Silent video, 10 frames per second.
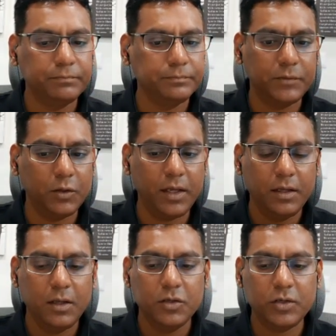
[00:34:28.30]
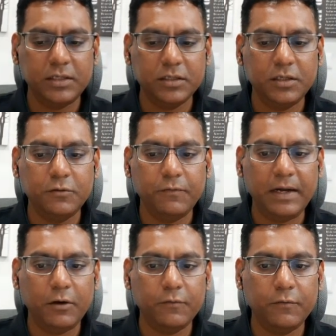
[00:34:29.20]
Okay, so I just need to
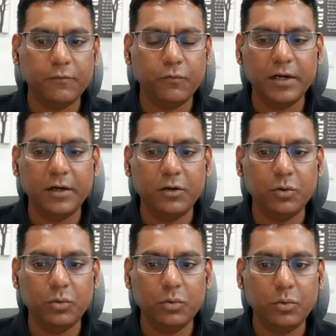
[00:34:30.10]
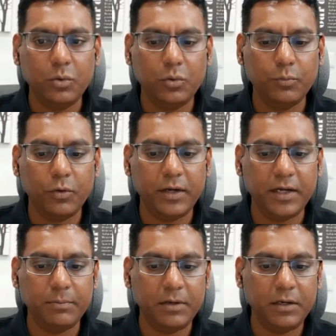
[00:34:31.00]
find out 400 into 2.8
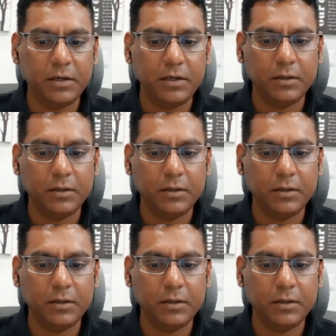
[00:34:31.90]
million.